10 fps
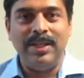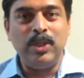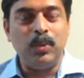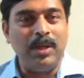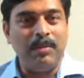
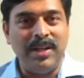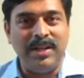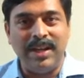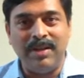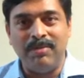Each one
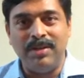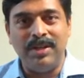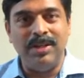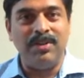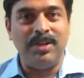might have
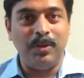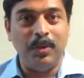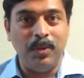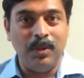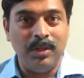a different
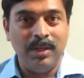goal.